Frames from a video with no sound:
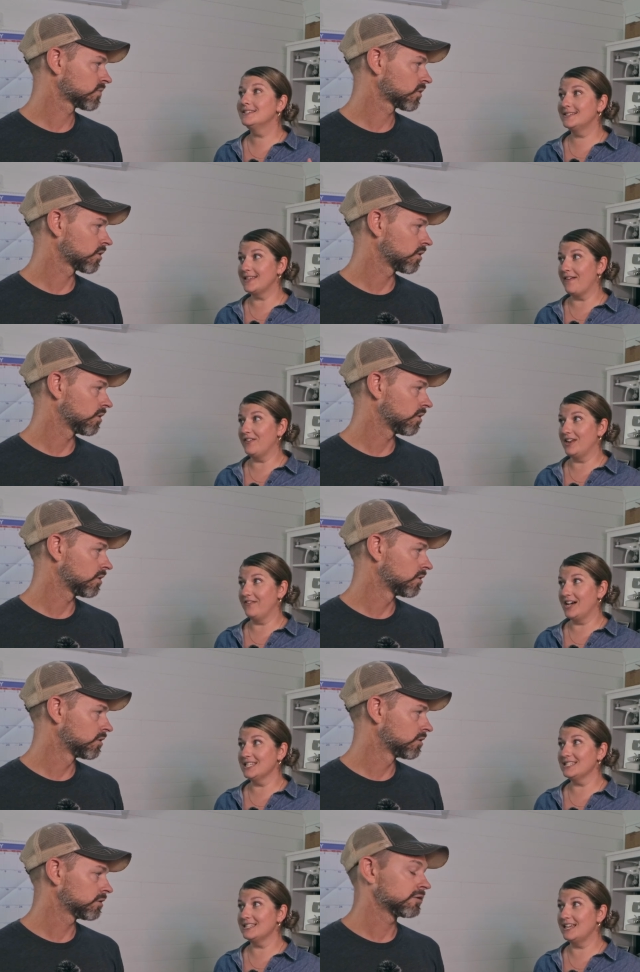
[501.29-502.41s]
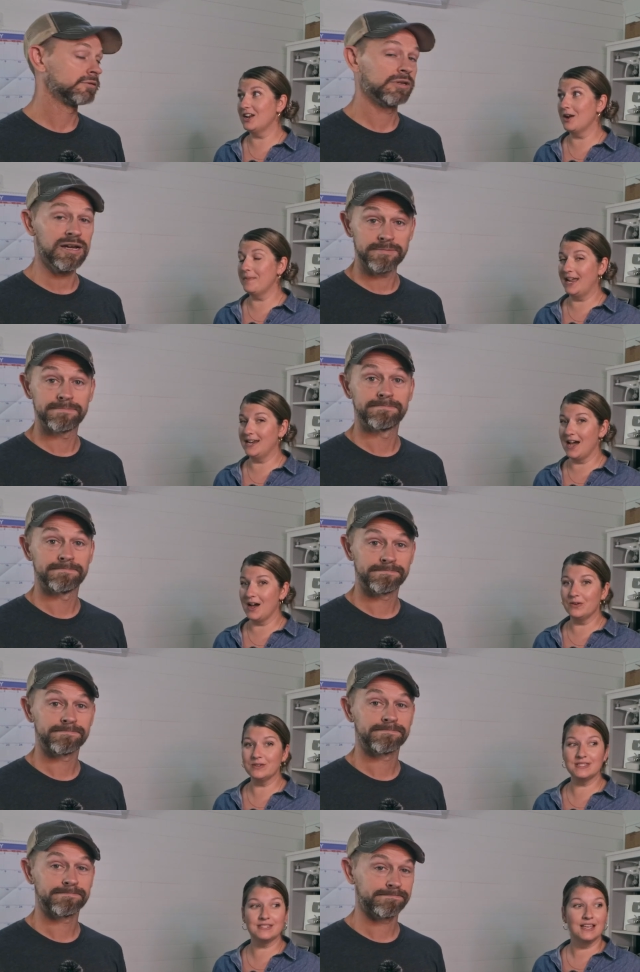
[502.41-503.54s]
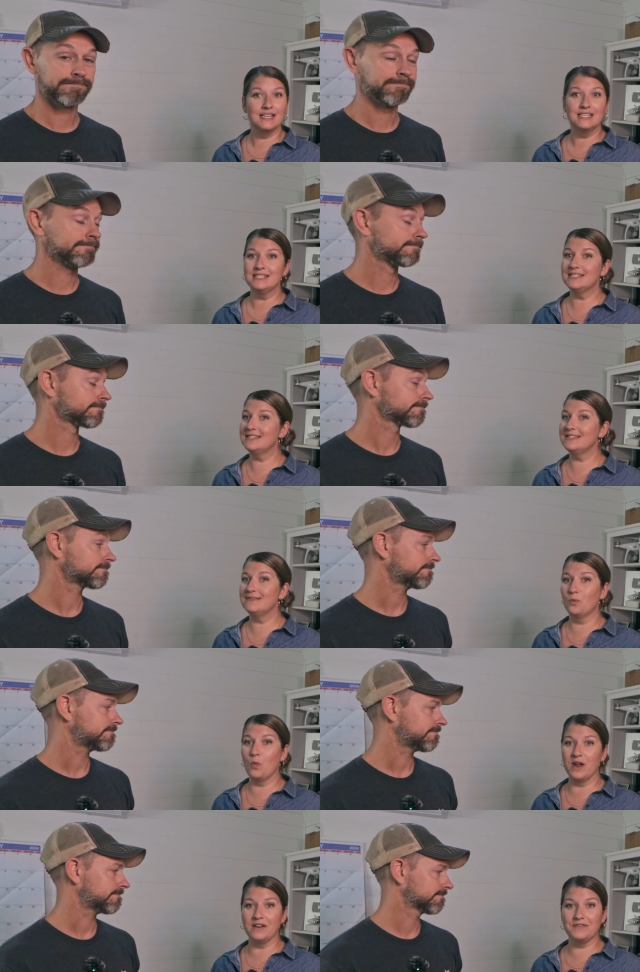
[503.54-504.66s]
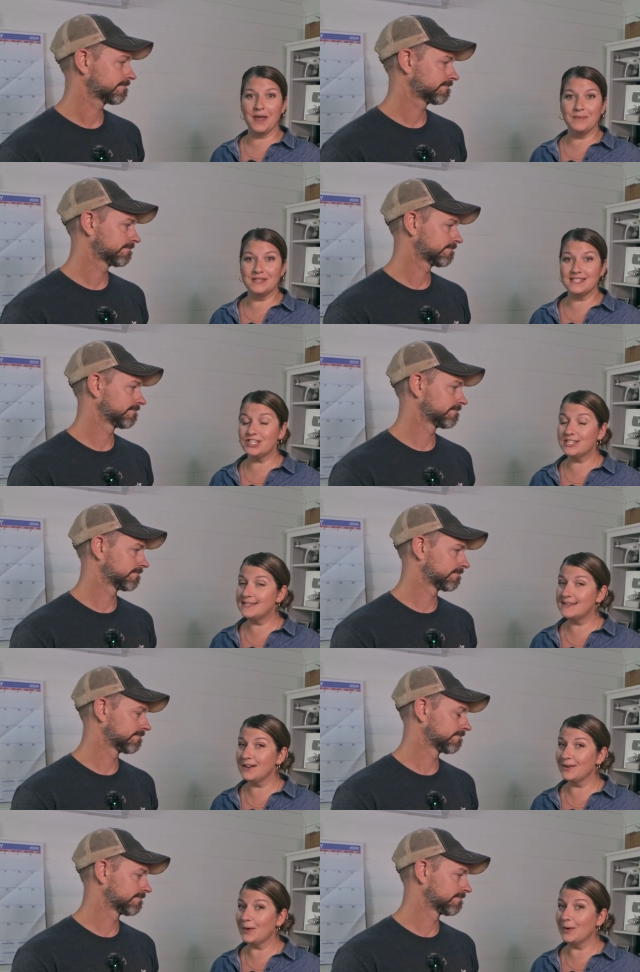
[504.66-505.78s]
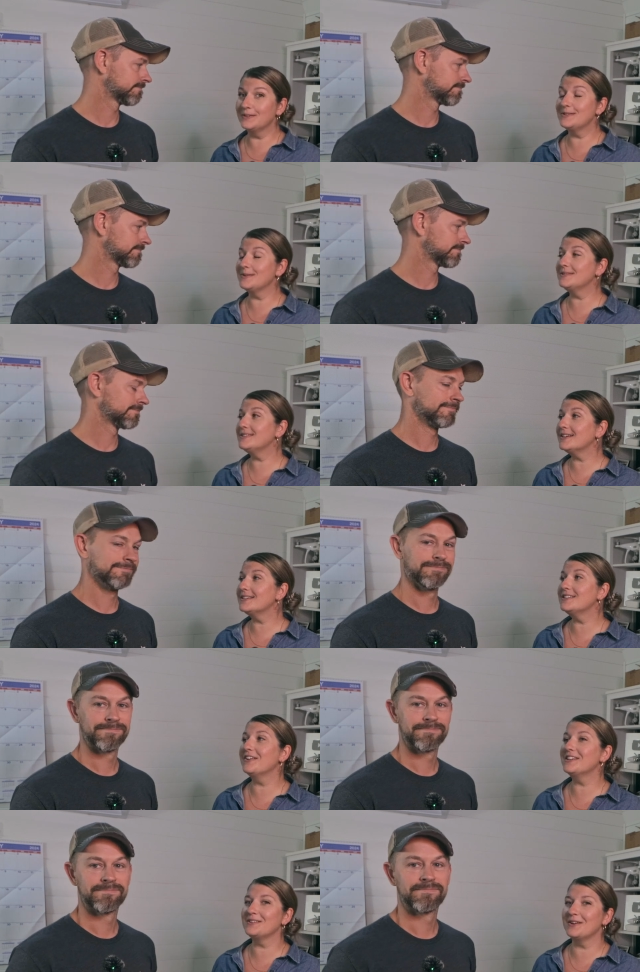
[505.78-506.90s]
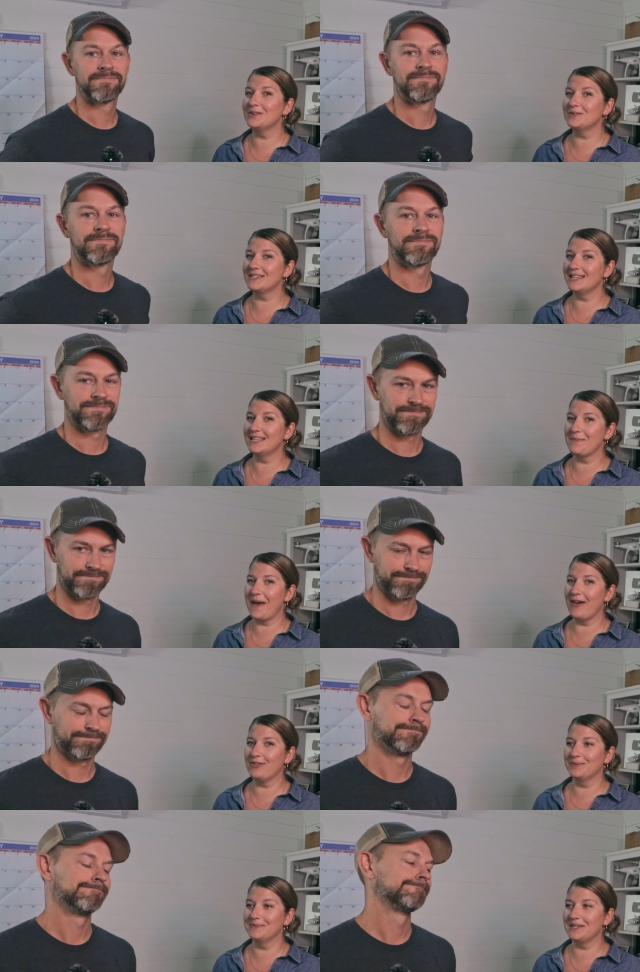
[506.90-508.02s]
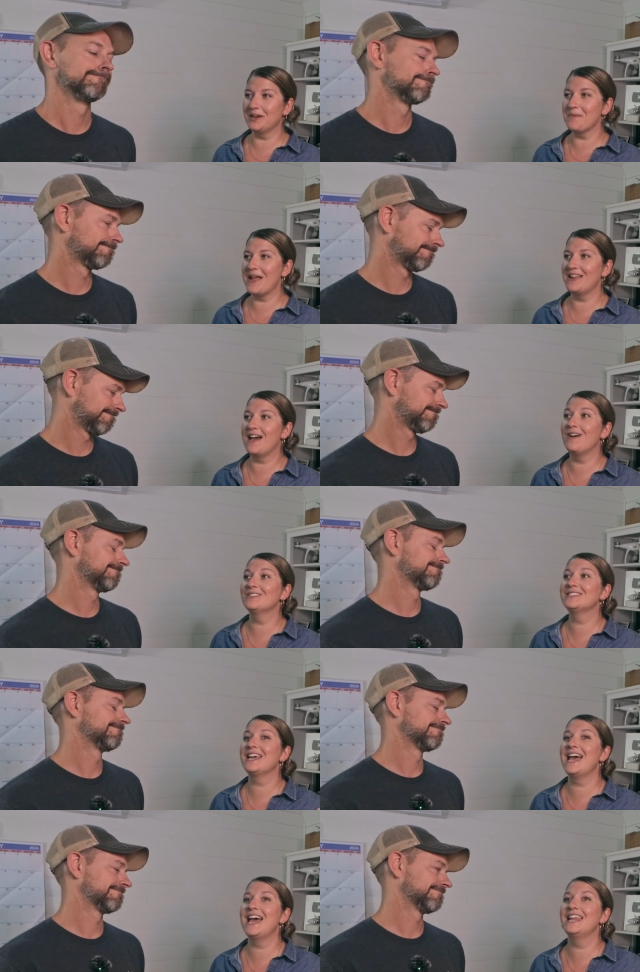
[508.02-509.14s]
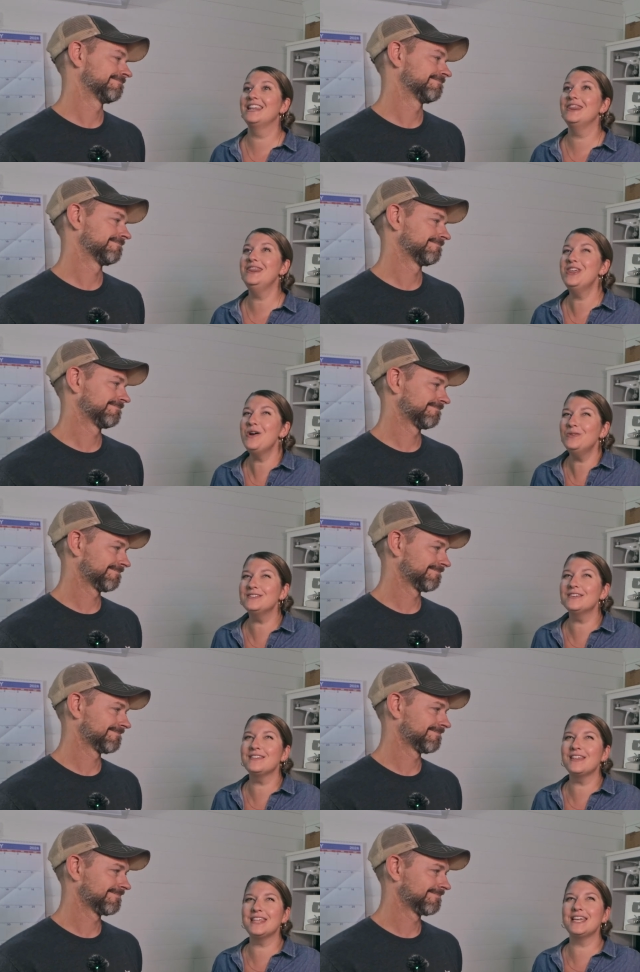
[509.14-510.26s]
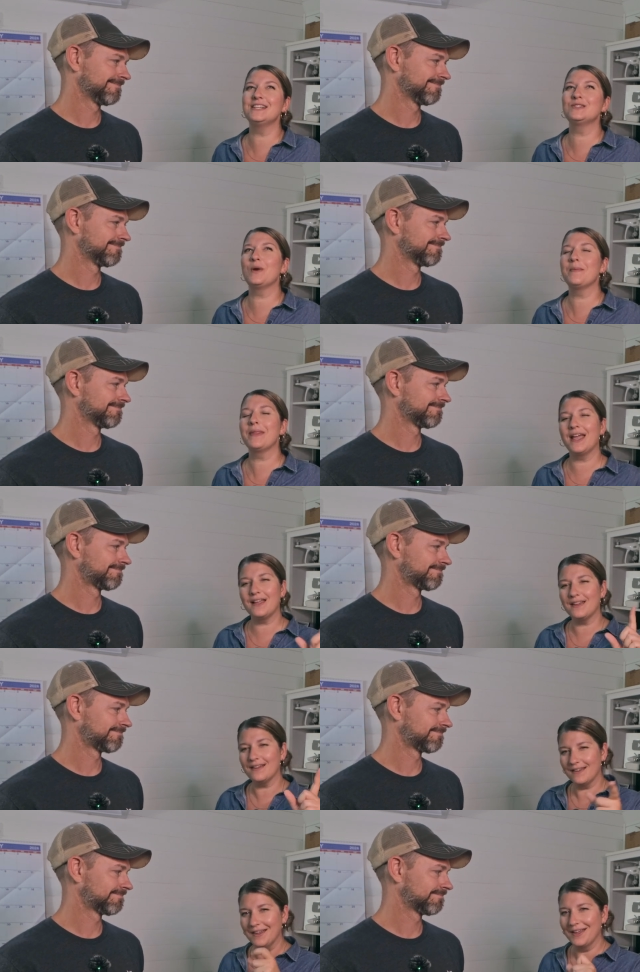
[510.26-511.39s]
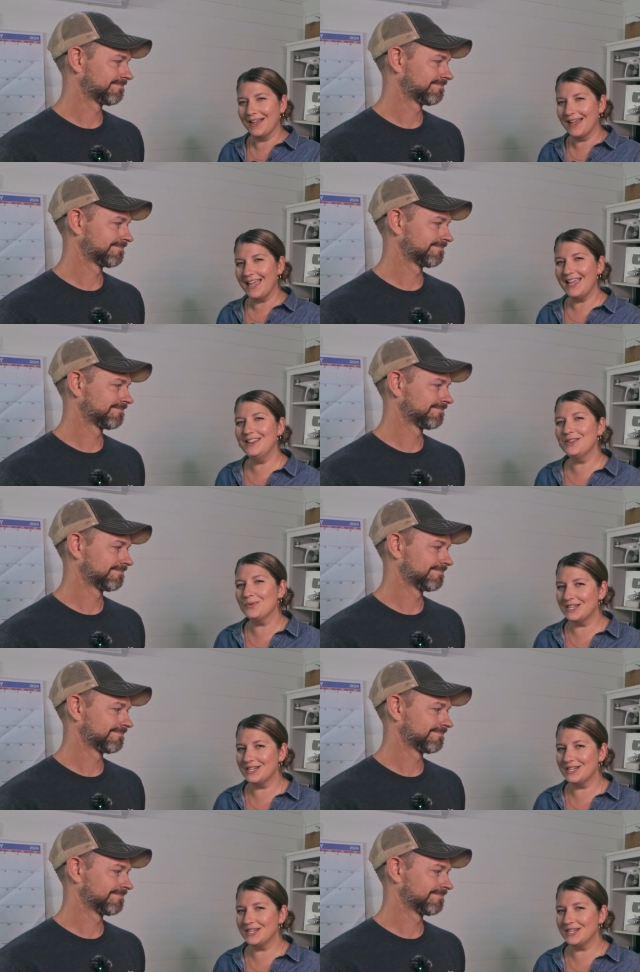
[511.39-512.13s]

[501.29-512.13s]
Speaker 1: seven of us in our yeah. main house. One of them is just a year old, so six of us are using the bathrooms in our main house, and those are the things where I'm like, in the